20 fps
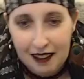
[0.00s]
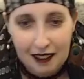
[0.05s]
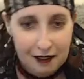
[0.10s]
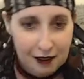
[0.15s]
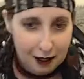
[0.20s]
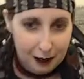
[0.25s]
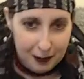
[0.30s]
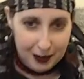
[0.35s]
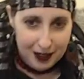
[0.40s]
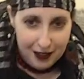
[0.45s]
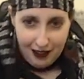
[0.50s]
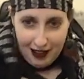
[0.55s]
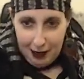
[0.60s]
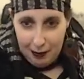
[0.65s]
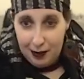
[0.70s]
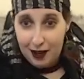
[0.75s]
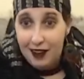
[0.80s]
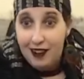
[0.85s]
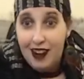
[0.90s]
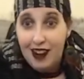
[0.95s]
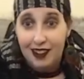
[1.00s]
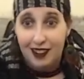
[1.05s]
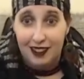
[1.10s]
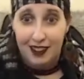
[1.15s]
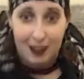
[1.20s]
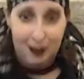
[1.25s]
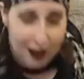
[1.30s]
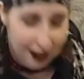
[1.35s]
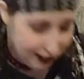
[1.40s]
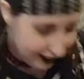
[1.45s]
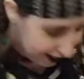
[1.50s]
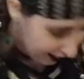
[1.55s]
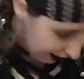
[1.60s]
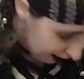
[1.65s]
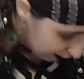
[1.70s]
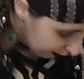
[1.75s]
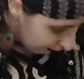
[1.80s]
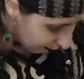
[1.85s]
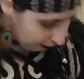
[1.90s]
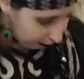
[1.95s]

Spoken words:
We'll be doing that periodically throughout this class.